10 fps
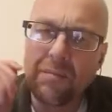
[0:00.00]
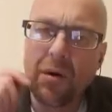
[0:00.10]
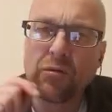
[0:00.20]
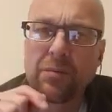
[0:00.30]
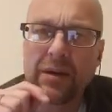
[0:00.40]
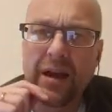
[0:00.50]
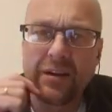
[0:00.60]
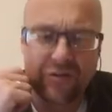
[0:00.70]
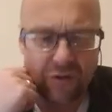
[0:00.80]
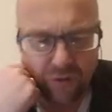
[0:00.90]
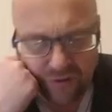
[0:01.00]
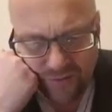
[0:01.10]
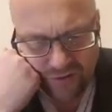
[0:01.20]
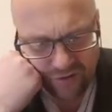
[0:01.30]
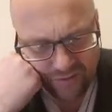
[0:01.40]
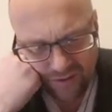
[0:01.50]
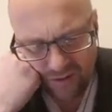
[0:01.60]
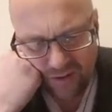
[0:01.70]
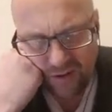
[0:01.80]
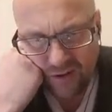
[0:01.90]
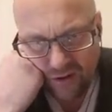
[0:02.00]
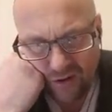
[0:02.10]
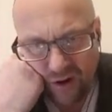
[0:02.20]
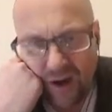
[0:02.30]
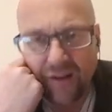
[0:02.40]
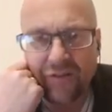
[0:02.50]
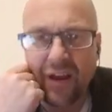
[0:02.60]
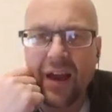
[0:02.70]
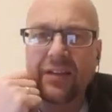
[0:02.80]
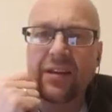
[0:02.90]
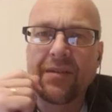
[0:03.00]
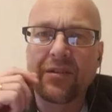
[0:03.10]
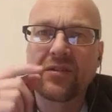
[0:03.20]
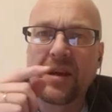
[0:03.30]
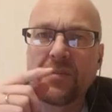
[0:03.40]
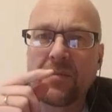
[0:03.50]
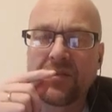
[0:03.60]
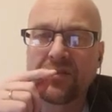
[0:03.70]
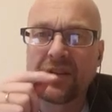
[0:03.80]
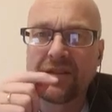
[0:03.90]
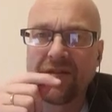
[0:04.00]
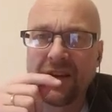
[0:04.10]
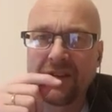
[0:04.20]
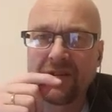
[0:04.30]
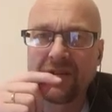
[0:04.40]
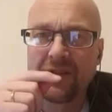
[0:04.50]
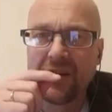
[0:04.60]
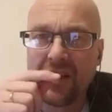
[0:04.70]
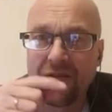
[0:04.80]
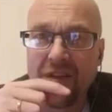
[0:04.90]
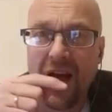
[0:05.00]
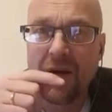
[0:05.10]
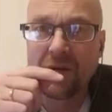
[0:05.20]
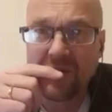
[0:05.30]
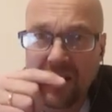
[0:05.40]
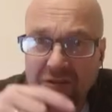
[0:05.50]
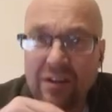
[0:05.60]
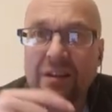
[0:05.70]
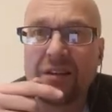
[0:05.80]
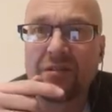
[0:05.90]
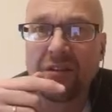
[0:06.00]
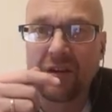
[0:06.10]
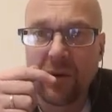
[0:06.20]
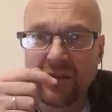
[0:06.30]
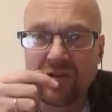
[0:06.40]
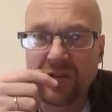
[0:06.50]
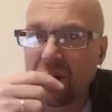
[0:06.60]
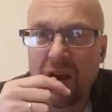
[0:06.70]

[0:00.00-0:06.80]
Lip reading: multiplication or division, your answer has to have the same number of sig figs as that which has the least in the question.